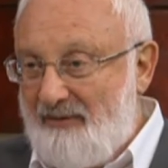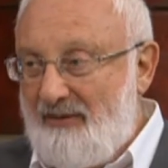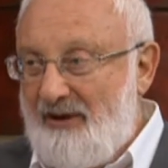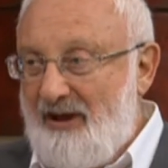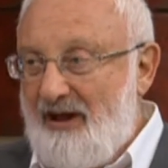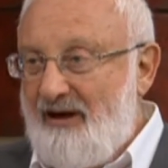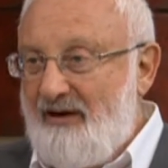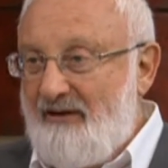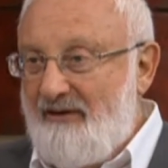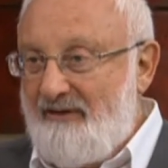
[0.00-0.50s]

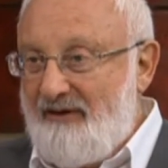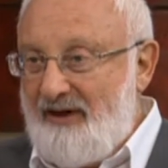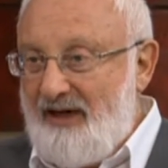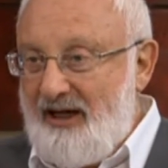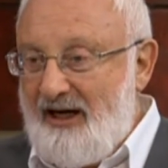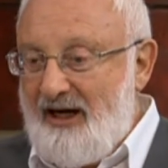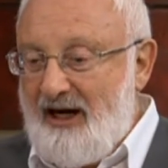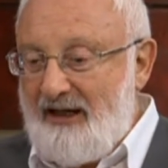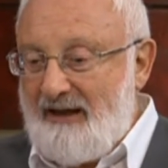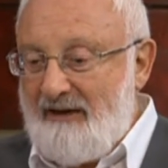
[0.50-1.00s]
and you were
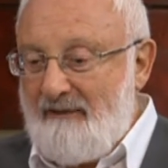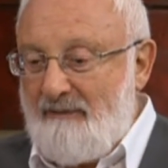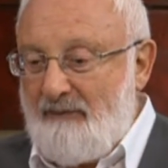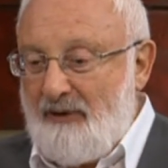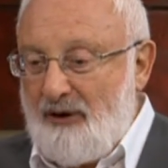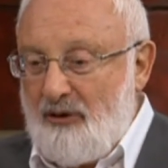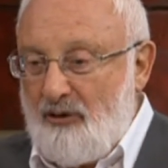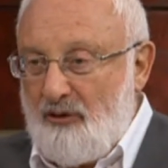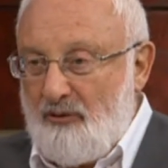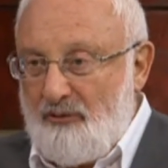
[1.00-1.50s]
born,
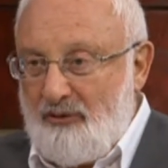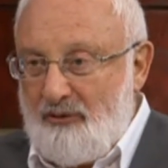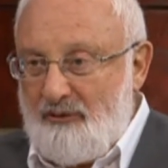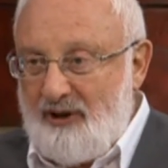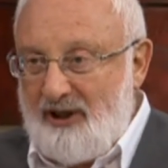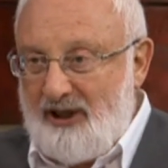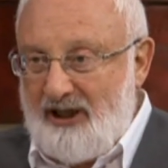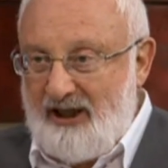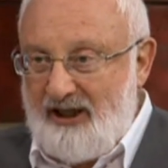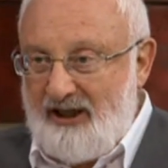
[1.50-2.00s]
and you
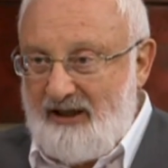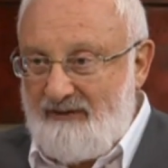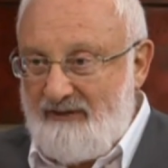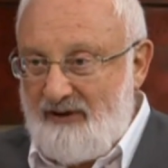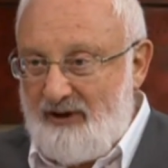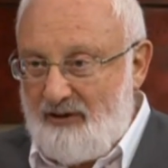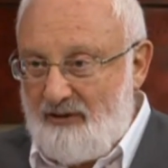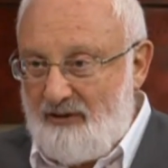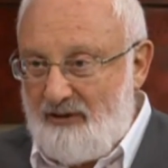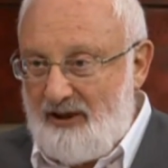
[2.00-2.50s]
grew up,
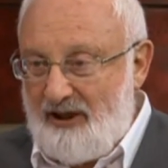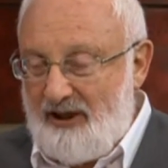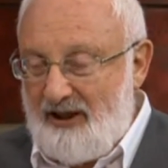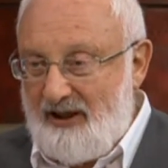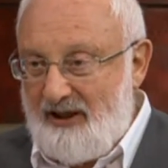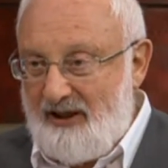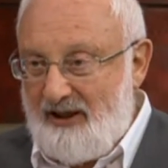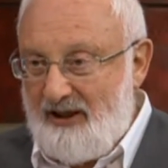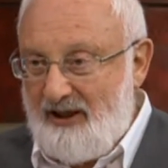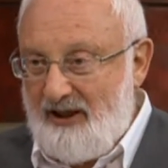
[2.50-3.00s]

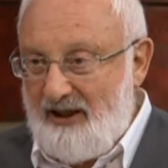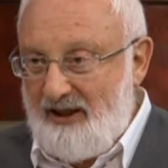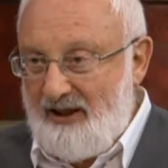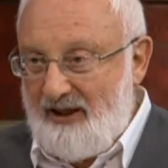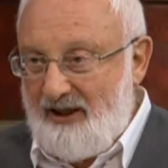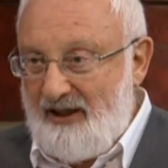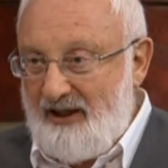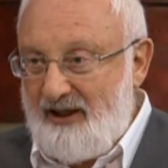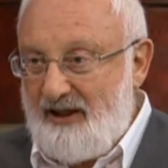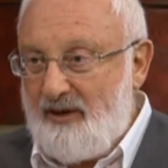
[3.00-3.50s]
and
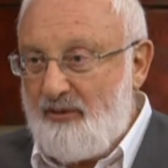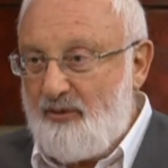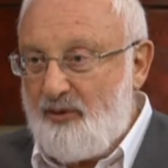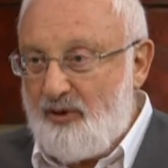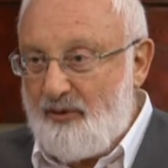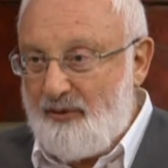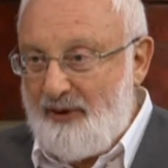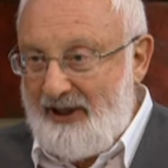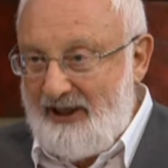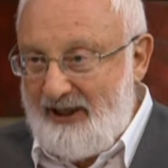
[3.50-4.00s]
all of a
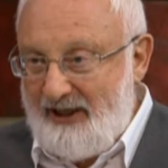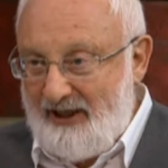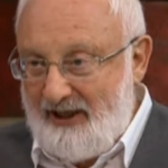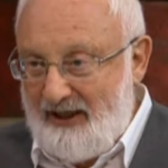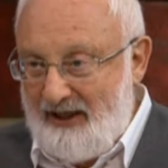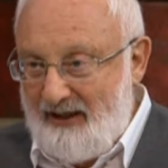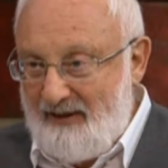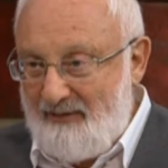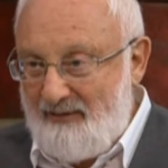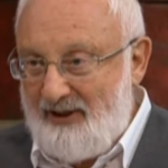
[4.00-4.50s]
sudden,
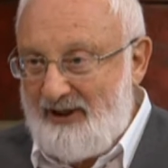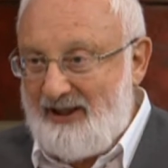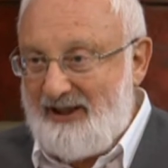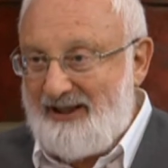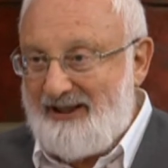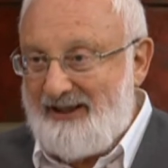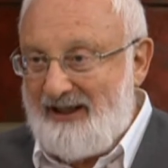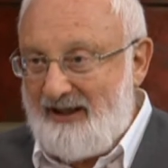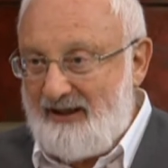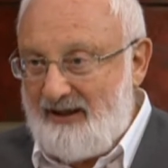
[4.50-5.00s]

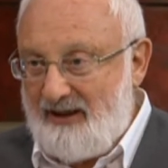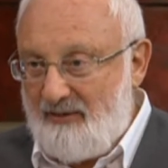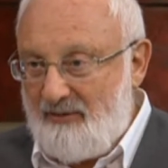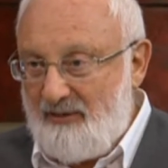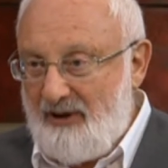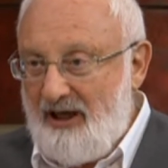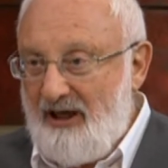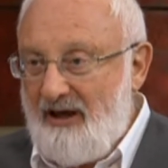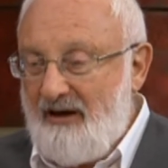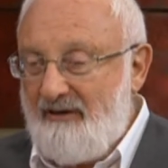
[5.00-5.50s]

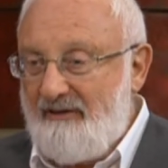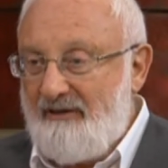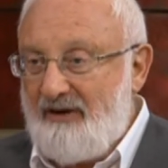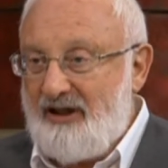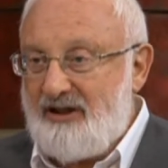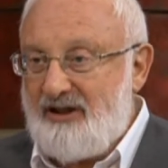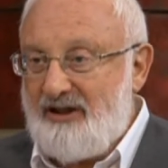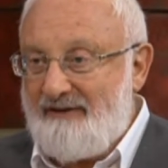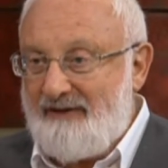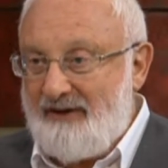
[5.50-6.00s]
supposedly,
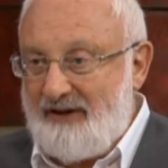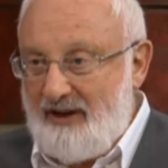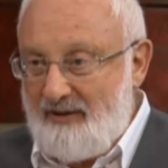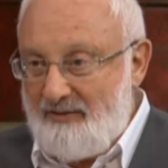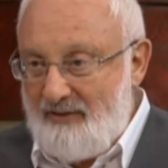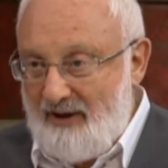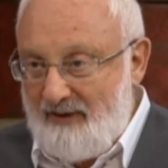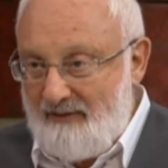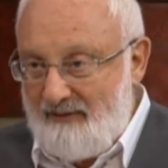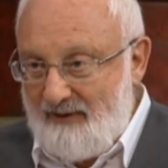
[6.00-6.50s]

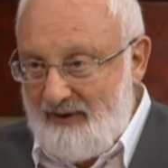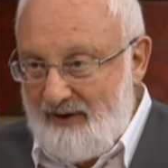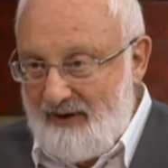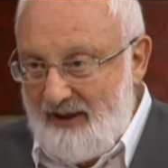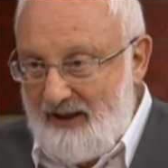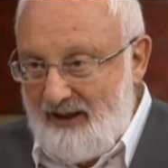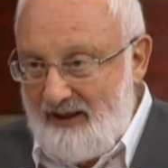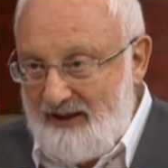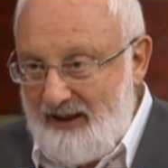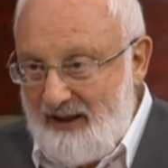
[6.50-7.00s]

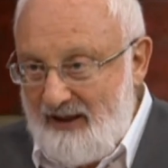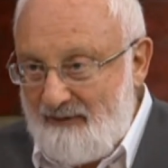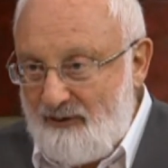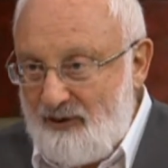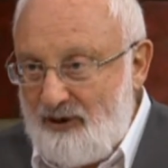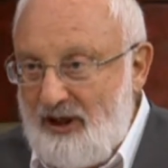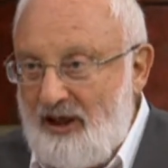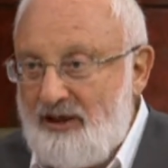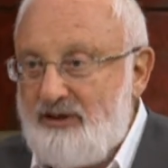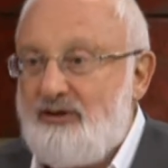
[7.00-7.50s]
by
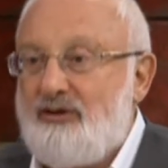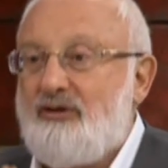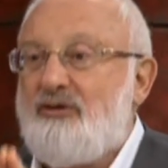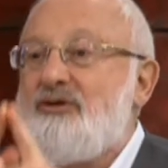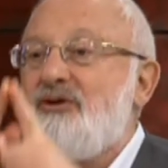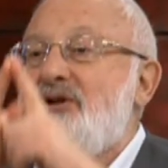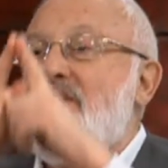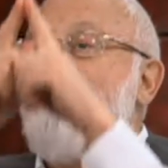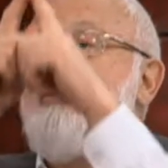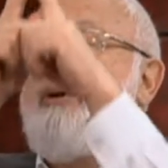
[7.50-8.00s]
chance, you
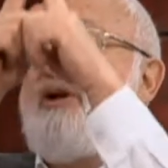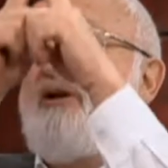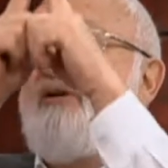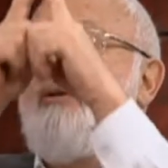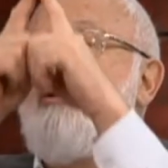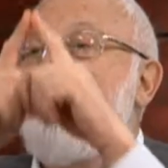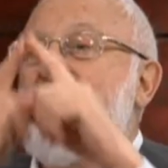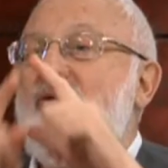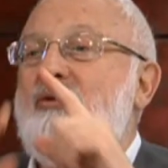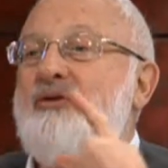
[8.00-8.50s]

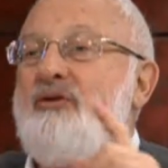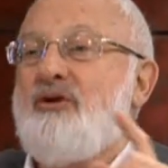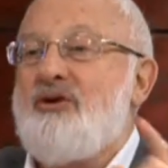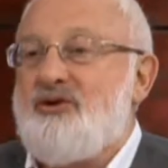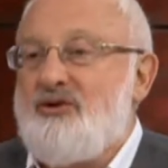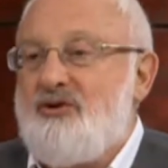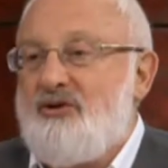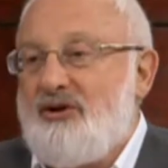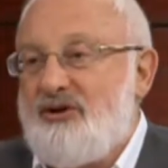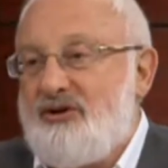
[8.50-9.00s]
connected
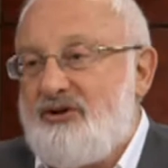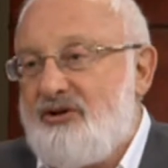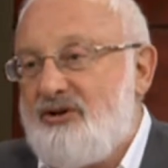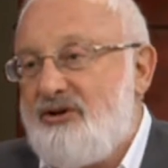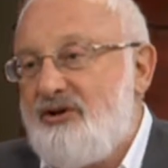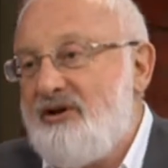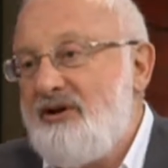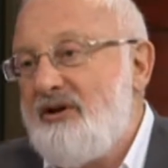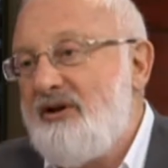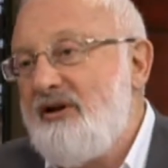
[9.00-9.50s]
and fell in
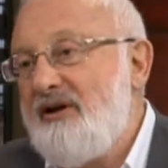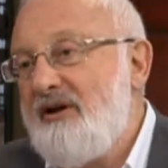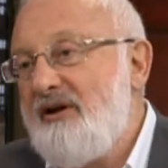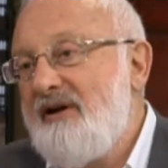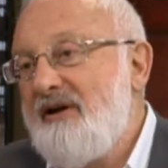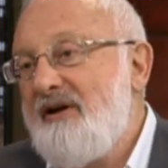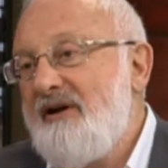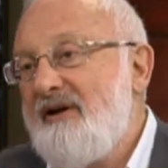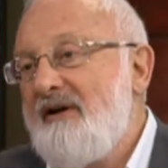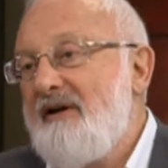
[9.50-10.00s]
love,
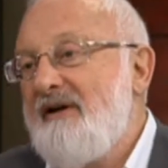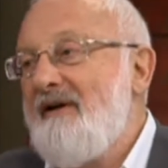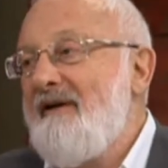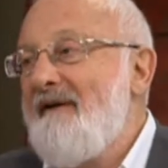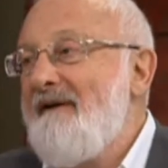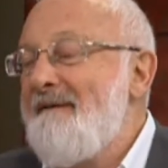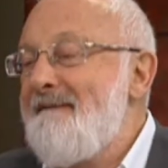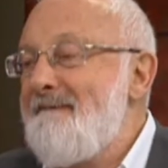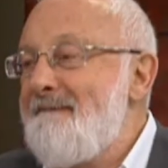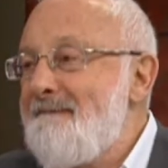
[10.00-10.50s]
and now from this